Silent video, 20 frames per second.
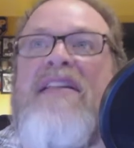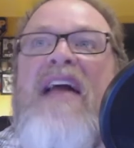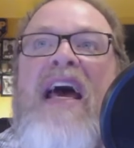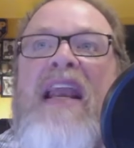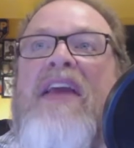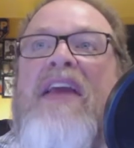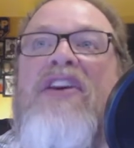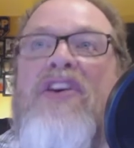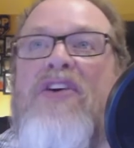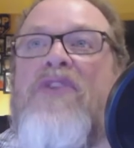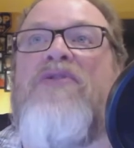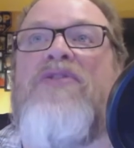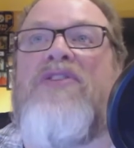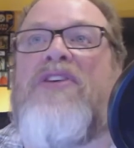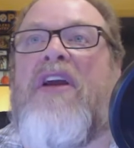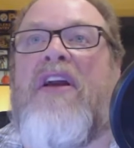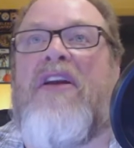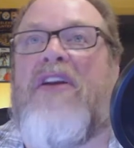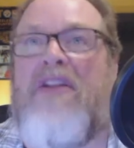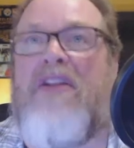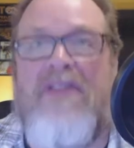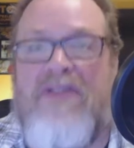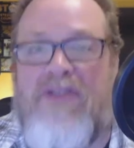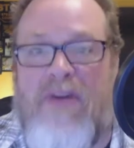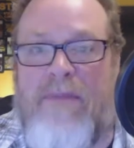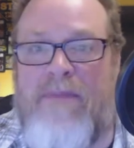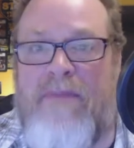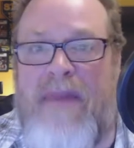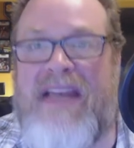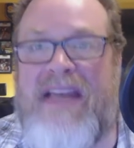this is not a
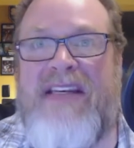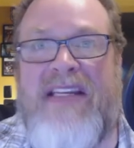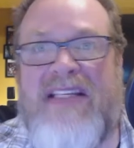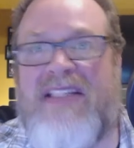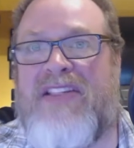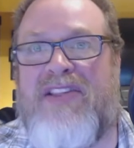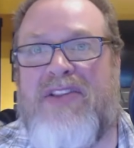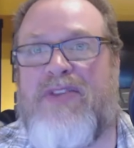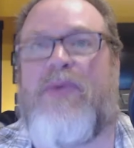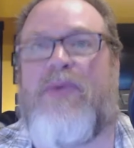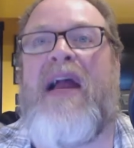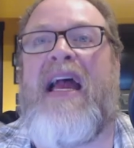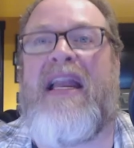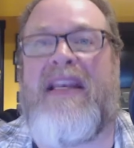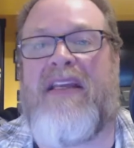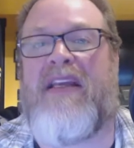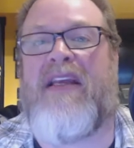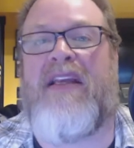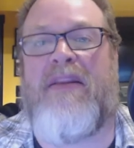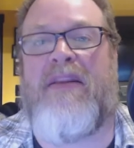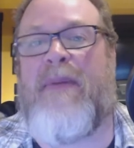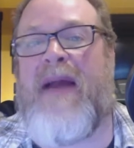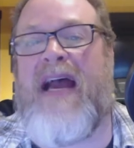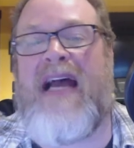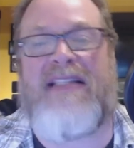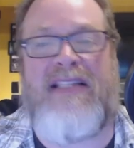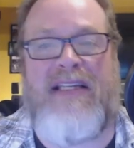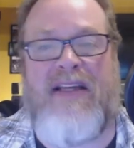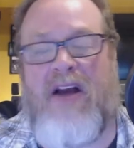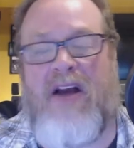huge, tremendous threat
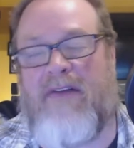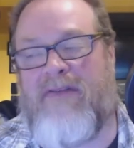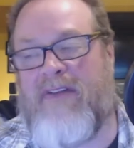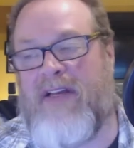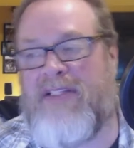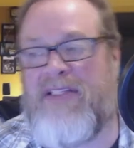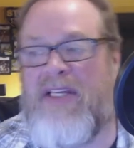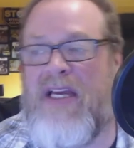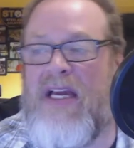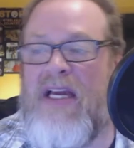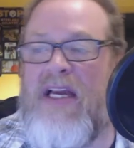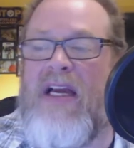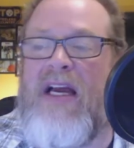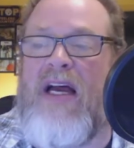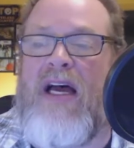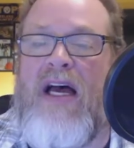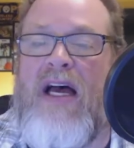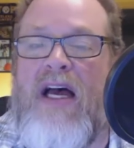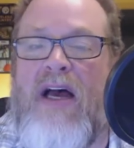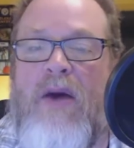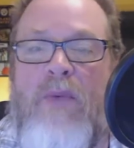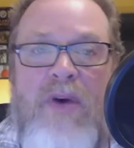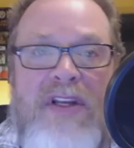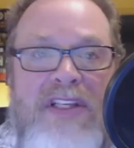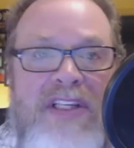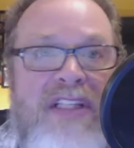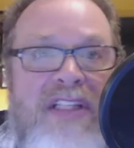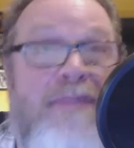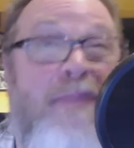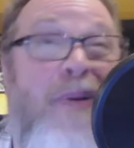in the passing offense,
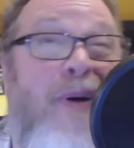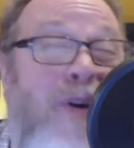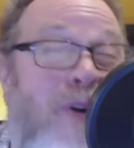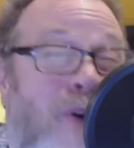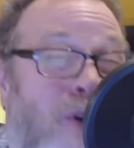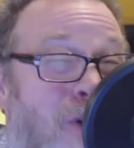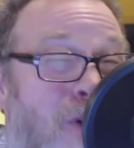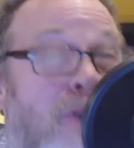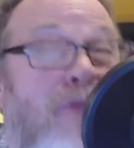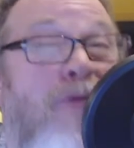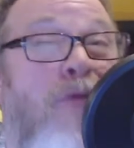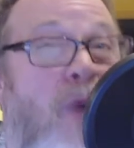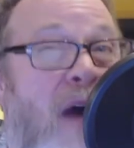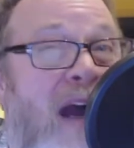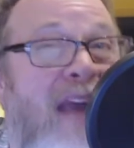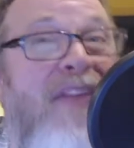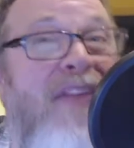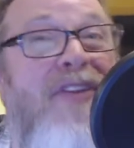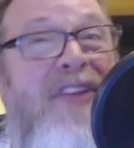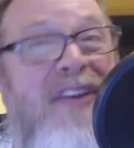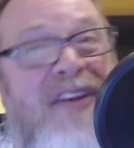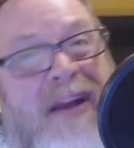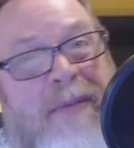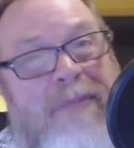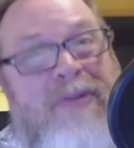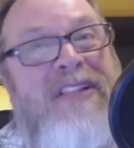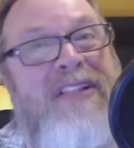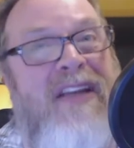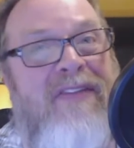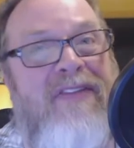which is part of why they're
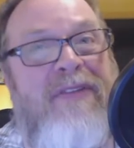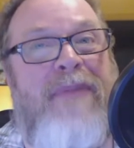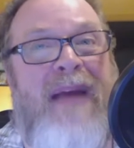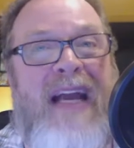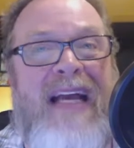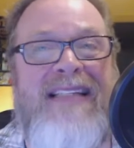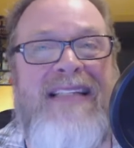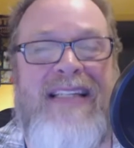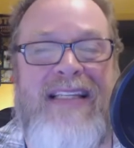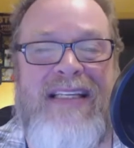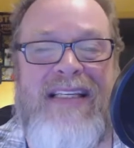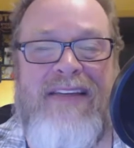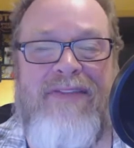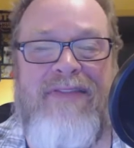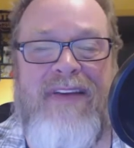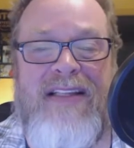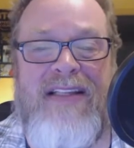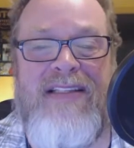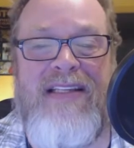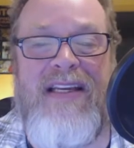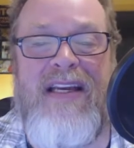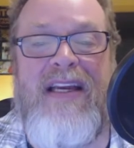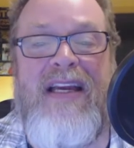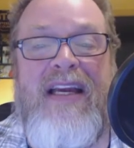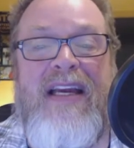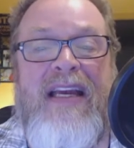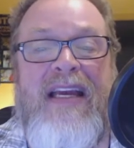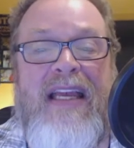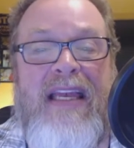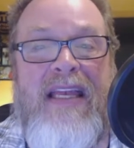the number 7 passing
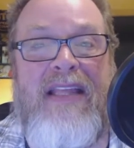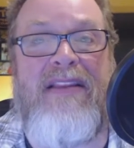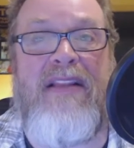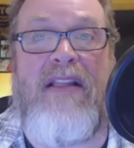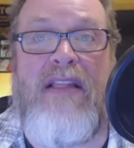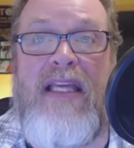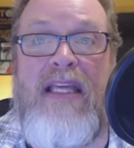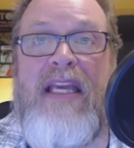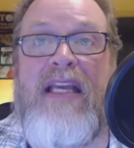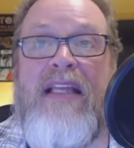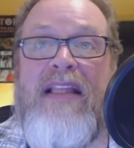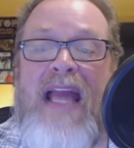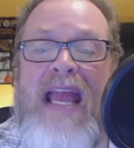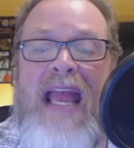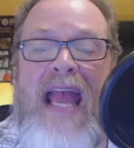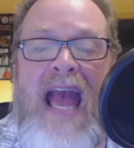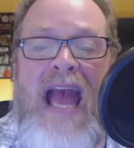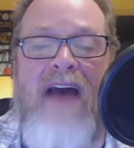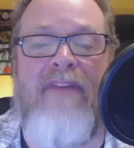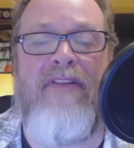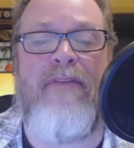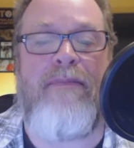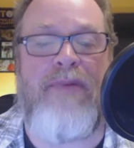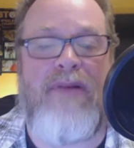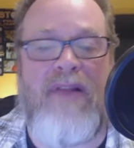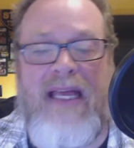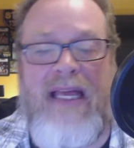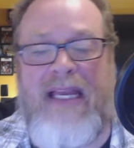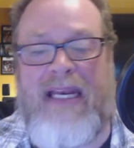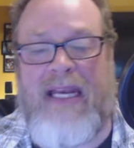defense in the league. They
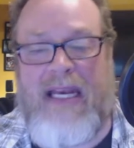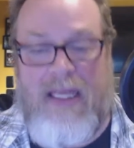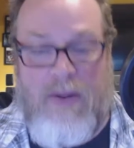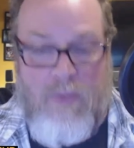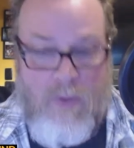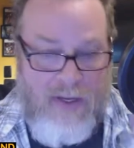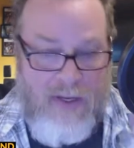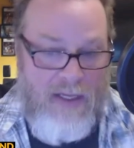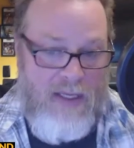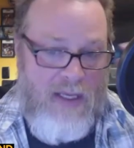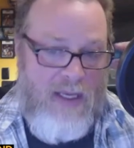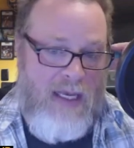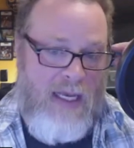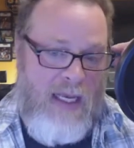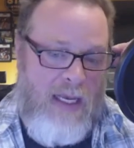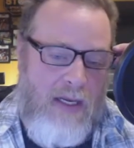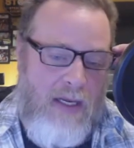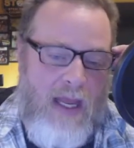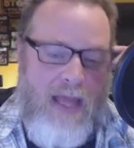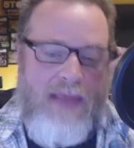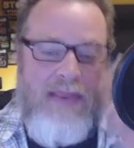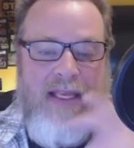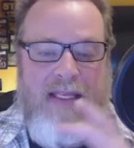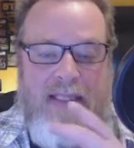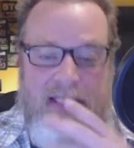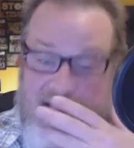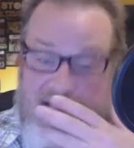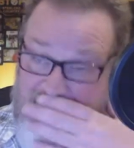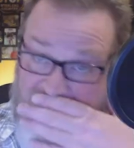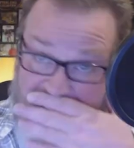haven't played anyone. And
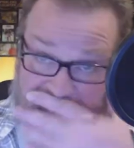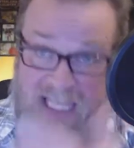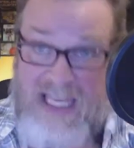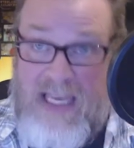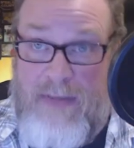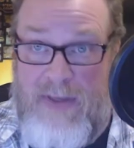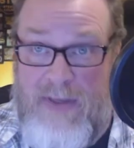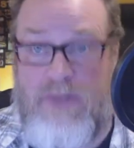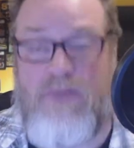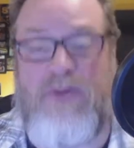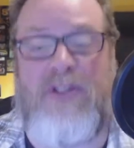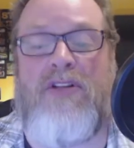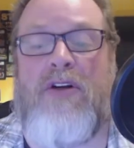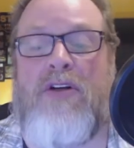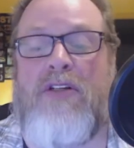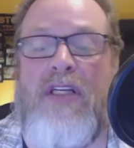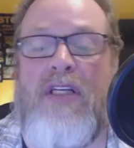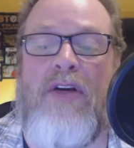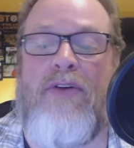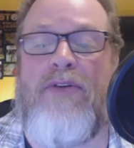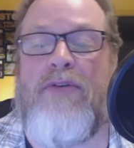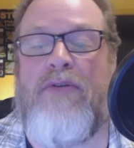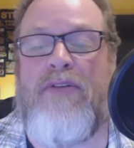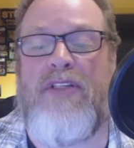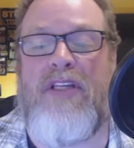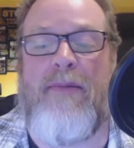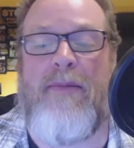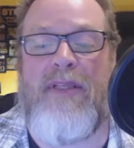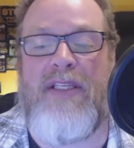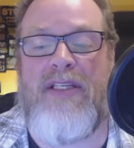I think this is a theme as we start to
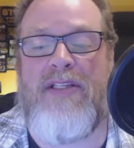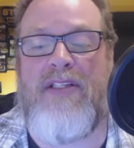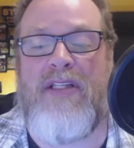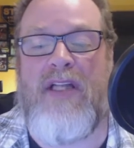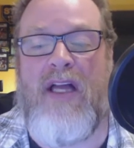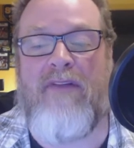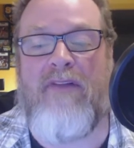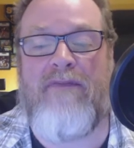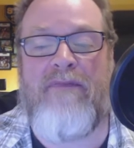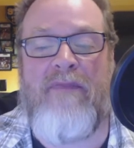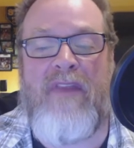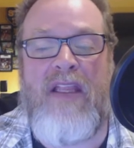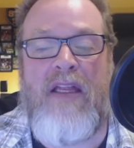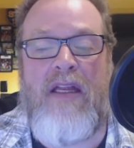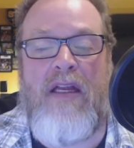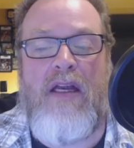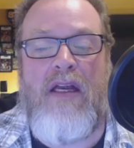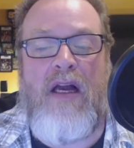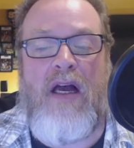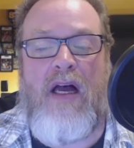go through some of this stuff.